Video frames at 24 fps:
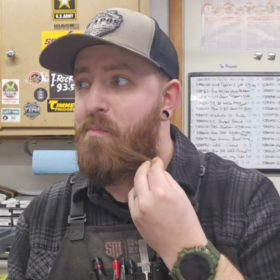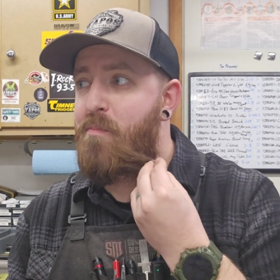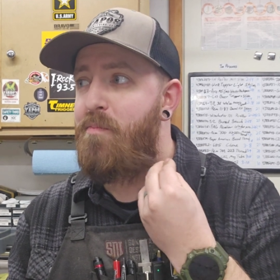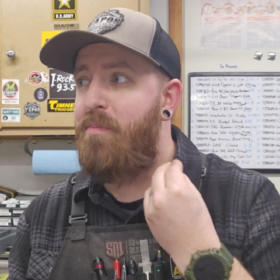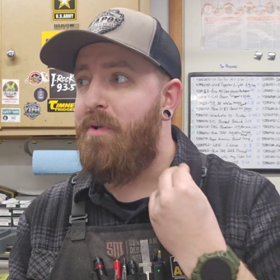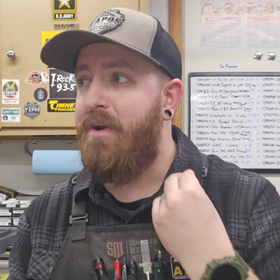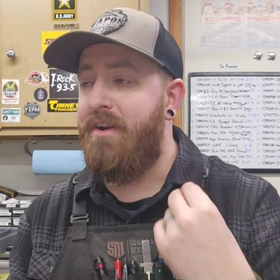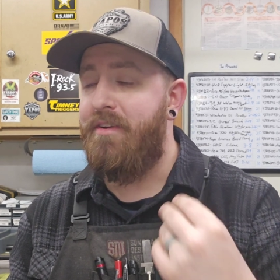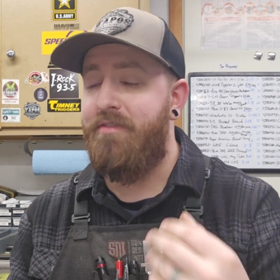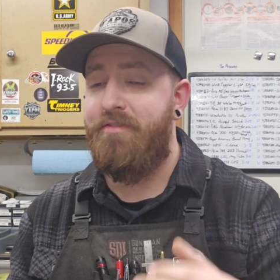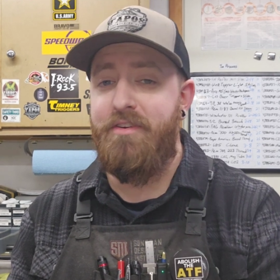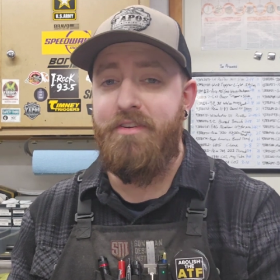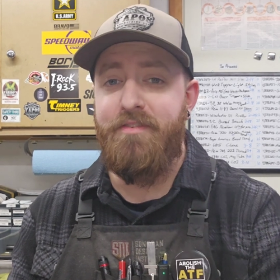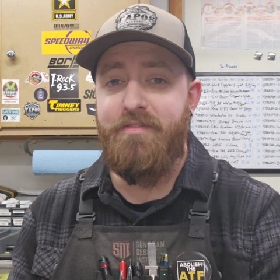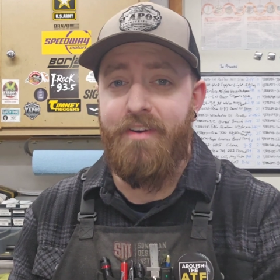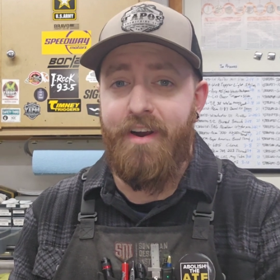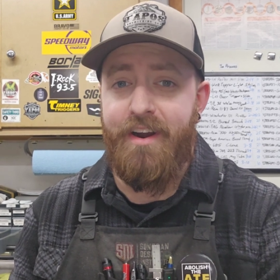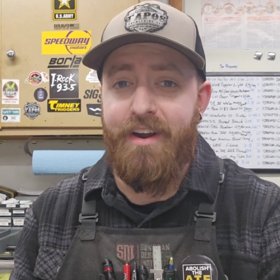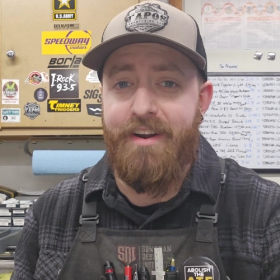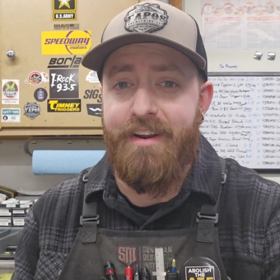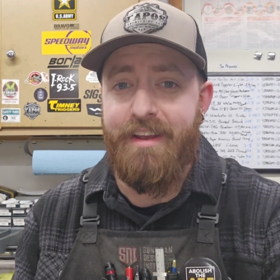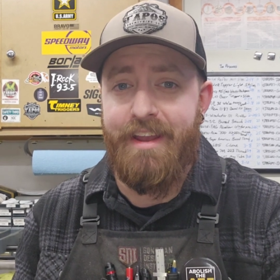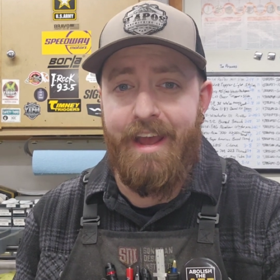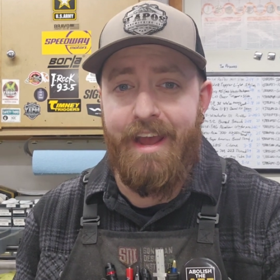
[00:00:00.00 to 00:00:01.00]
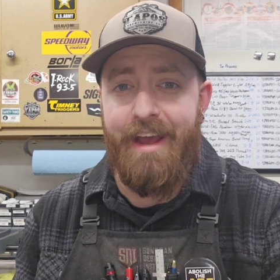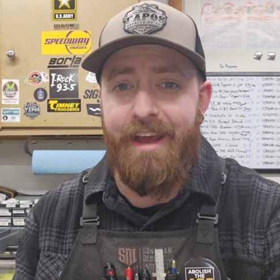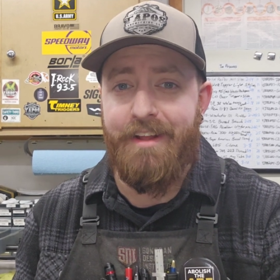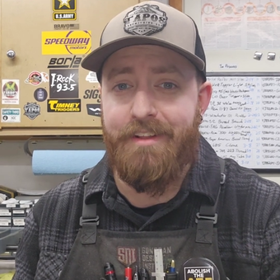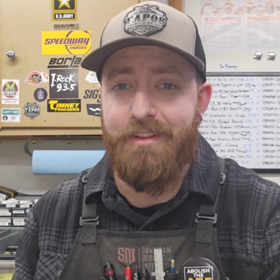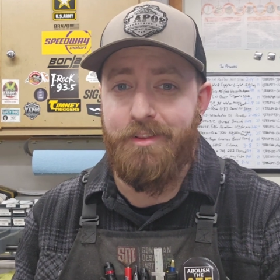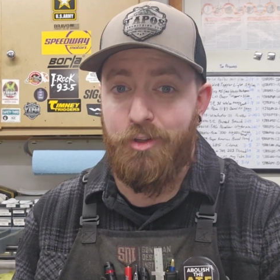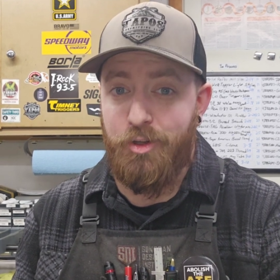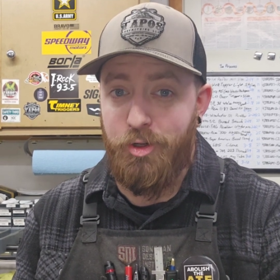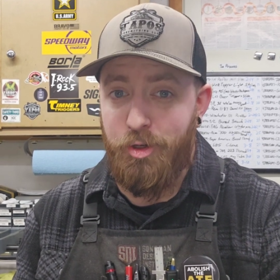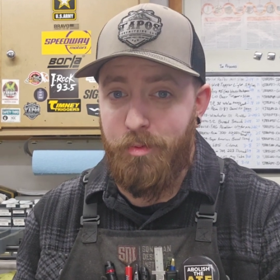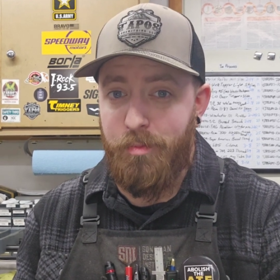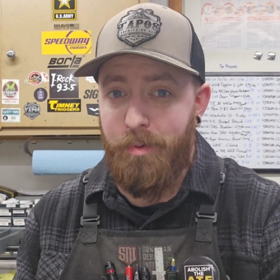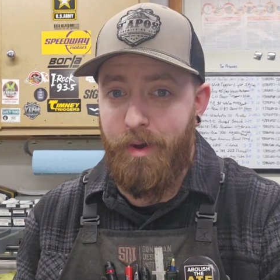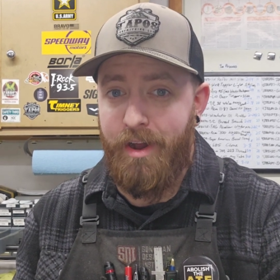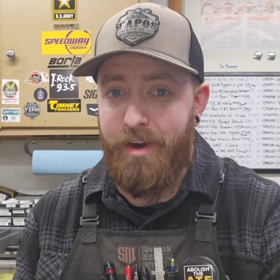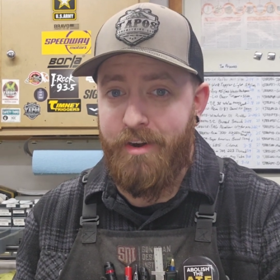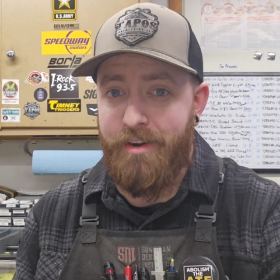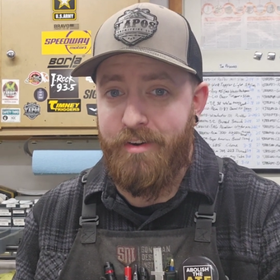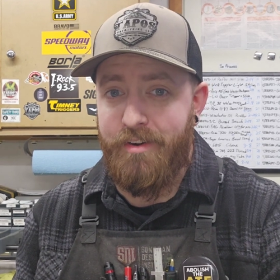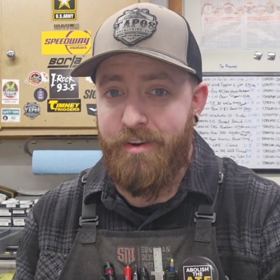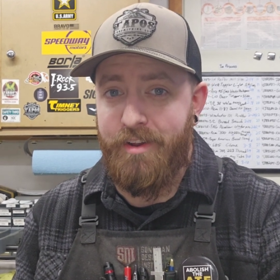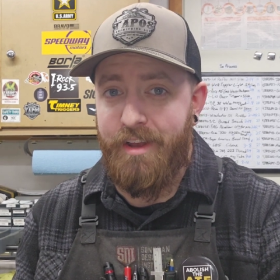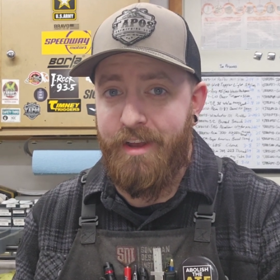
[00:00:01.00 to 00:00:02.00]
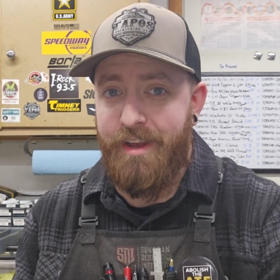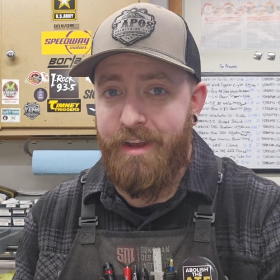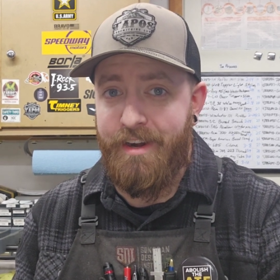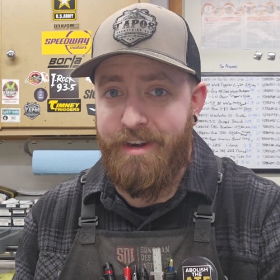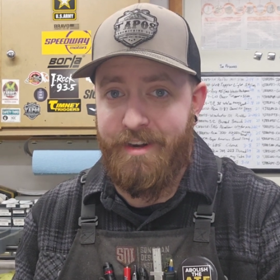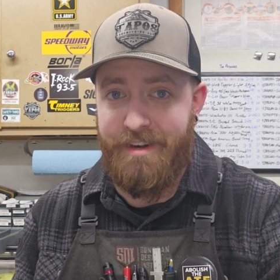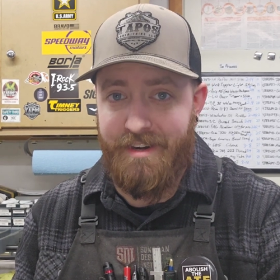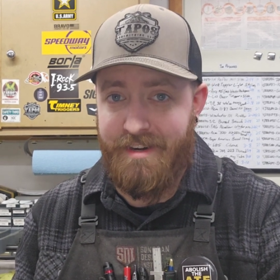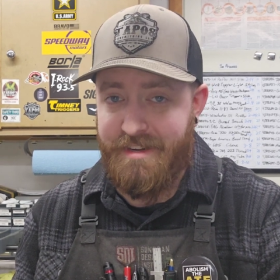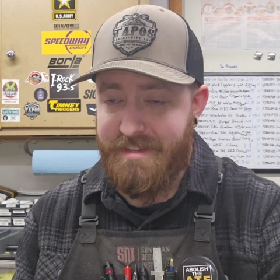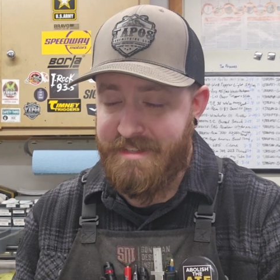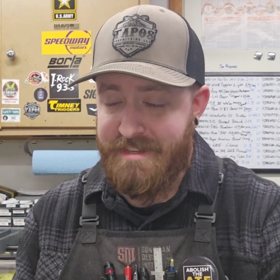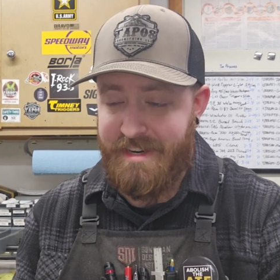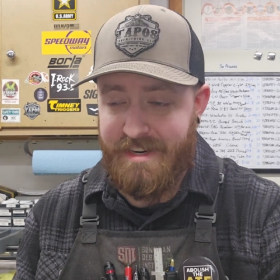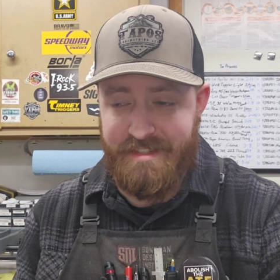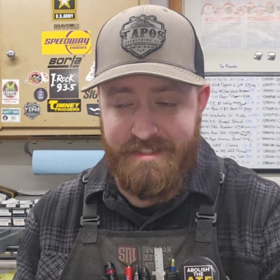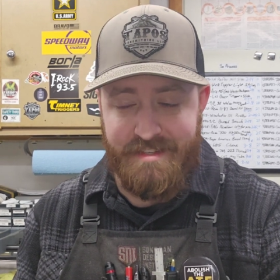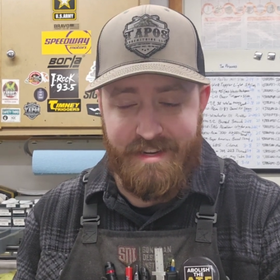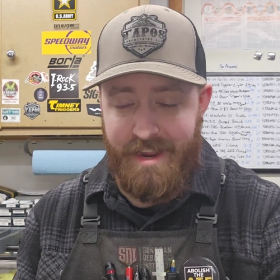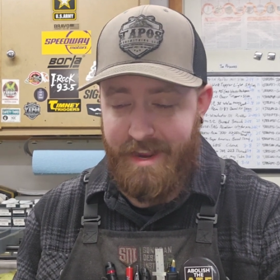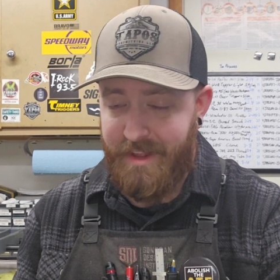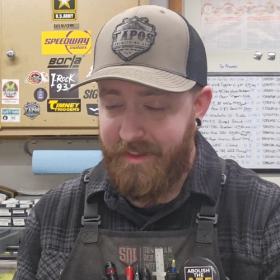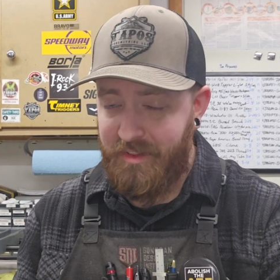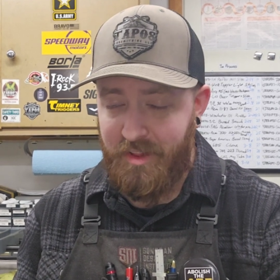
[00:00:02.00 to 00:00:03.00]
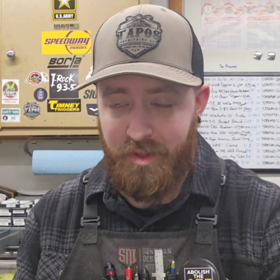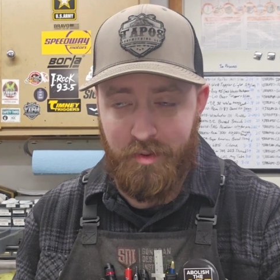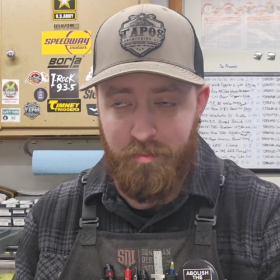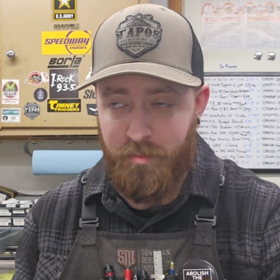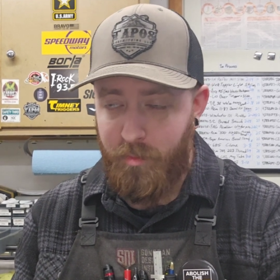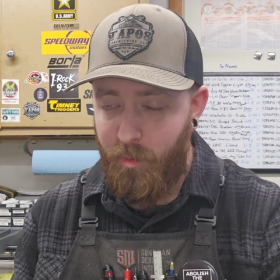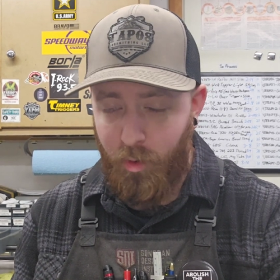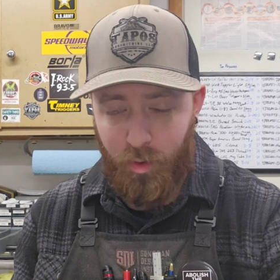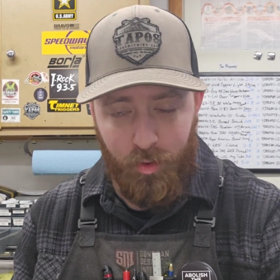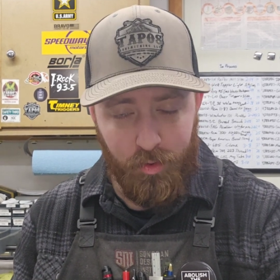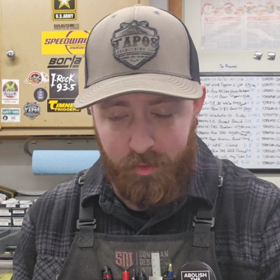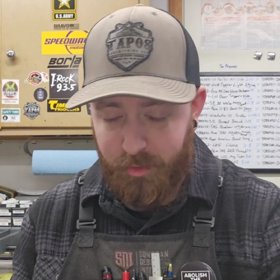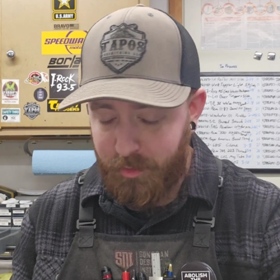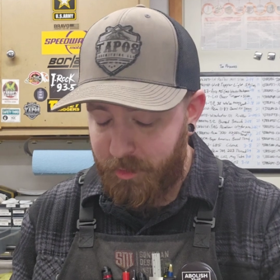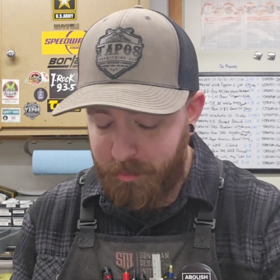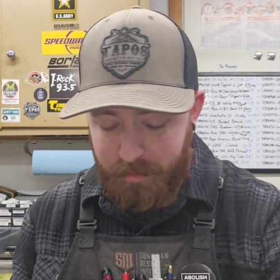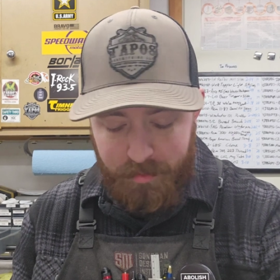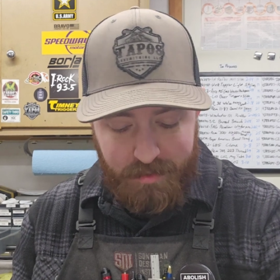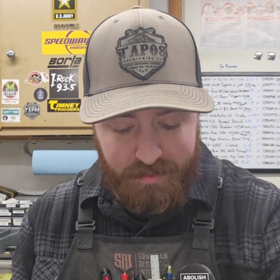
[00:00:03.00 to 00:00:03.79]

But if you've already got lube on your gun and it's not cycling, more lube